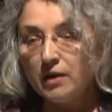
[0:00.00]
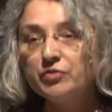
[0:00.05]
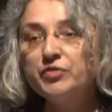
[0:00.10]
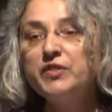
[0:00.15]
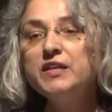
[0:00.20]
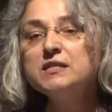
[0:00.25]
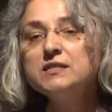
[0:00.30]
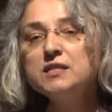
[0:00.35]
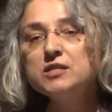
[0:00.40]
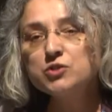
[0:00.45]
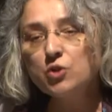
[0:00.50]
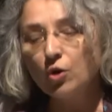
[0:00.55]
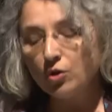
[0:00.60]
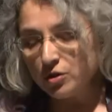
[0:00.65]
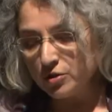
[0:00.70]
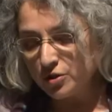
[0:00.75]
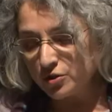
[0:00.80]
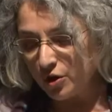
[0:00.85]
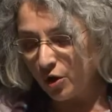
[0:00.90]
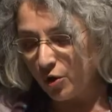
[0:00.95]
This is
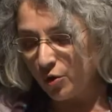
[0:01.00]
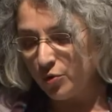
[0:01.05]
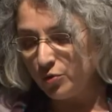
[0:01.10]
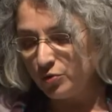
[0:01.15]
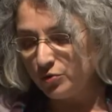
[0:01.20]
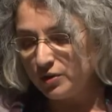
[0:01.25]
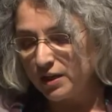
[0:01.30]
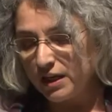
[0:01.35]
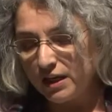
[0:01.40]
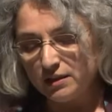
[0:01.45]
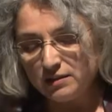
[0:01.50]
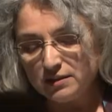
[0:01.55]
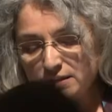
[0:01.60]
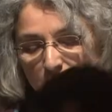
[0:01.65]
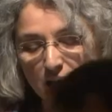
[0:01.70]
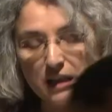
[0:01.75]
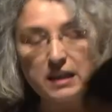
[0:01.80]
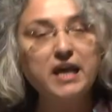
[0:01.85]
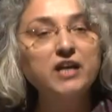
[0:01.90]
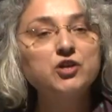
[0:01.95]
also the
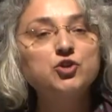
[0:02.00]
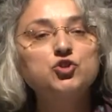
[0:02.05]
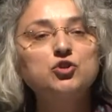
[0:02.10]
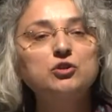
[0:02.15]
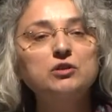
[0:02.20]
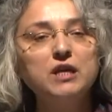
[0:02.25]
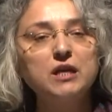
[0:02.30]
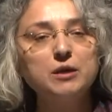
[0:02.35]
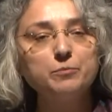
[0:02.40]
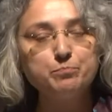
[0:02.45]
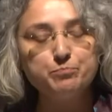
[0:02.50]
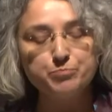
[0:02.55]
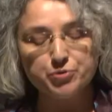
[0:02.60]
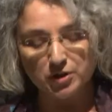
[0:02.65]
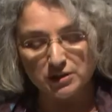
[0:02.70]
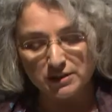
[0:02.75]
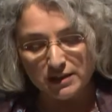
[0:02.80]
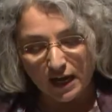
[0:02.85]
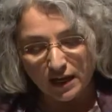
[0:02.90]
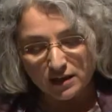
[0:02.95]
intellectually
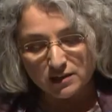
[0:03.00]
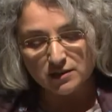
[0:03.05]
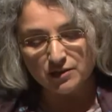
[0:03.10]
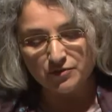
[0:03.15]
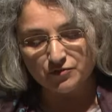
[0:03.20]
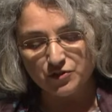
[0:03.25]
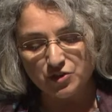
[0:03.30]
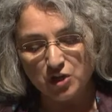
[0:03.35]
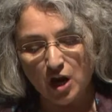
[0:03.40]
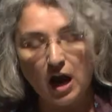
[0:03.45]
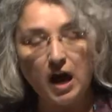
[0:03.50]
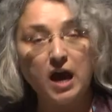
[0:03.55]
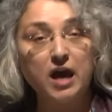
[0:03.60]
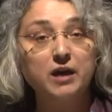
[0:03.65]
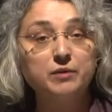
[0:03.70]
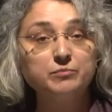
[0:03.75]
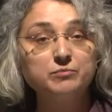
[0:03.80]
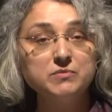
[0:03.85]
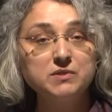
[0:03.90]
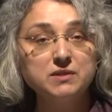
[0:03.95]
productive
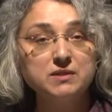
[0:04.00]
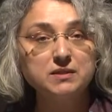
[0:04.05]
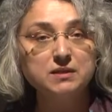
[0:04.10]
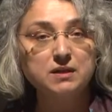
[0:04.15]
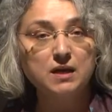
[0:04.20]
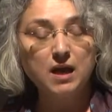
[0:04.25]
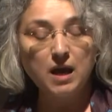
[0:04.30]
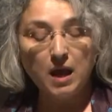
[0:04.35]
times,